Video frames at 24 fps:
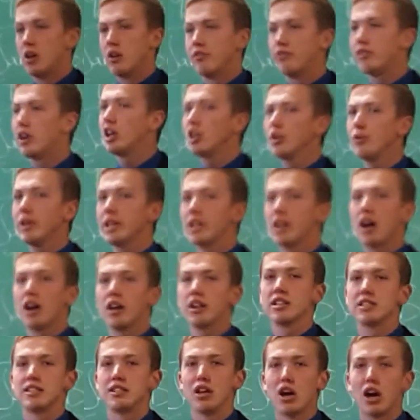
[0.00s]
Following
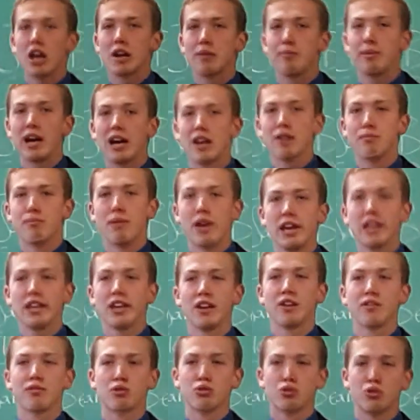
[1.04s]
God is not about
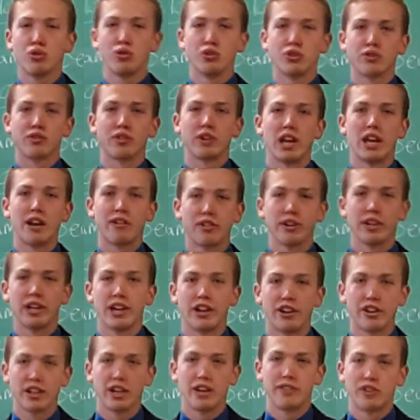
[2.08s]
making rules for every
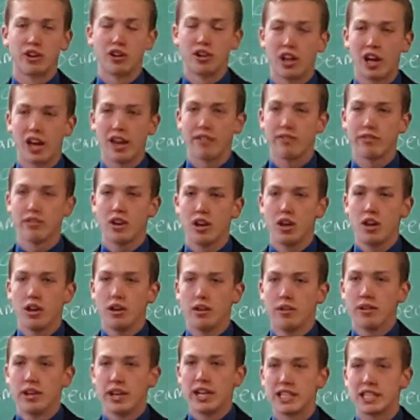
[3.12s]
area of our life.
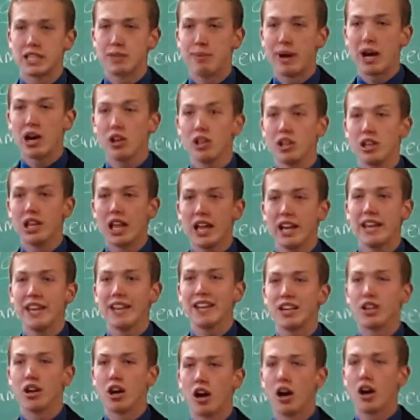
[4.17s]
It's about
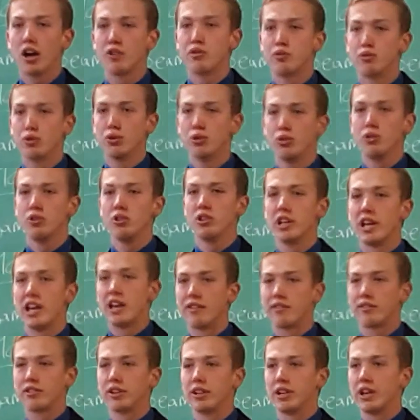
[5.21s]
letting God rule
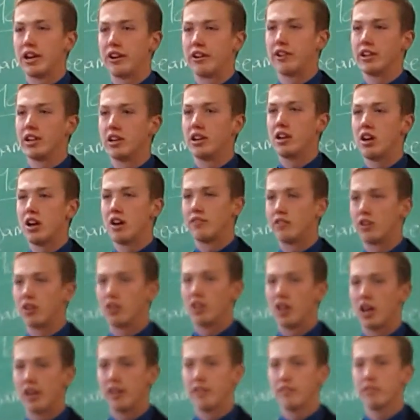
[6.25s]
every area of our life.
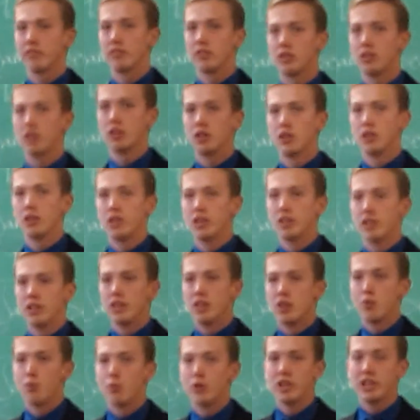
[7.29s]

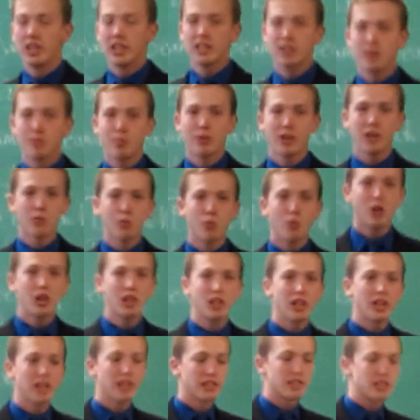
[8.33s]
We need to be
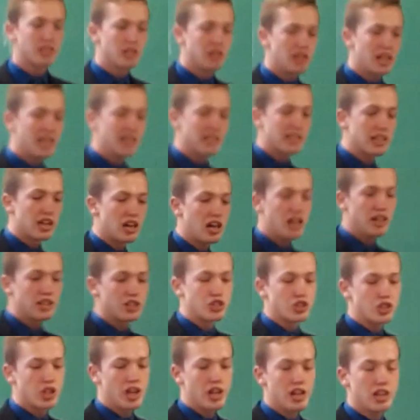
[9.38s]
willing to let God
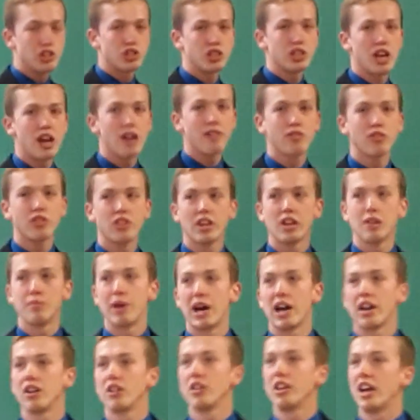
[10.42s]
change everything
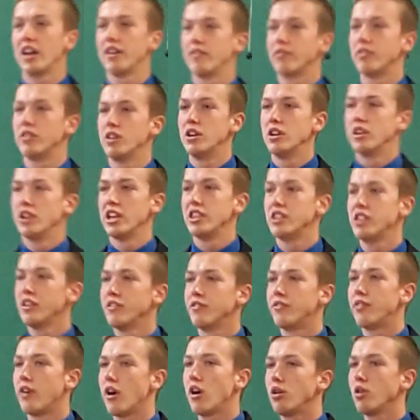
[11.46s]
about our life and
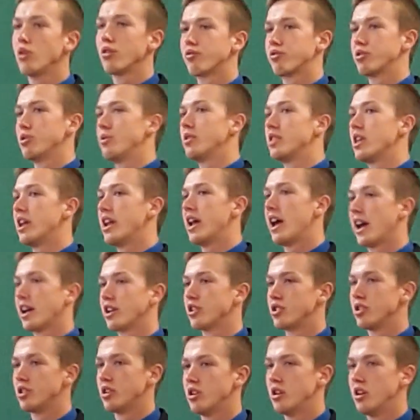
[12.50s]
then follow through with that
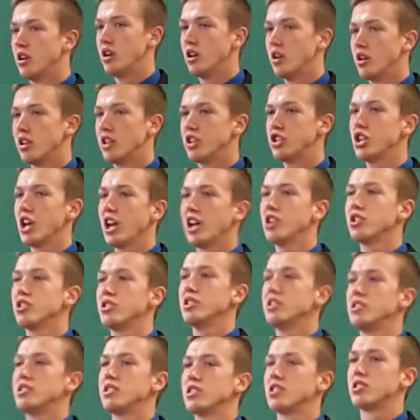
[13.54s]
action. The change
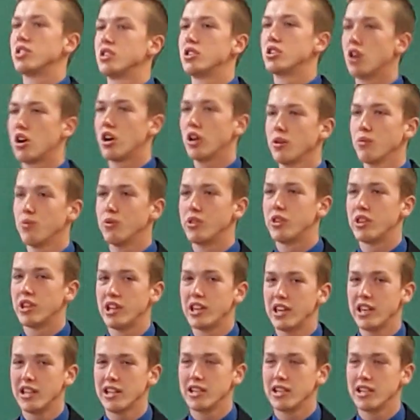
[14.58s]
needs to start with the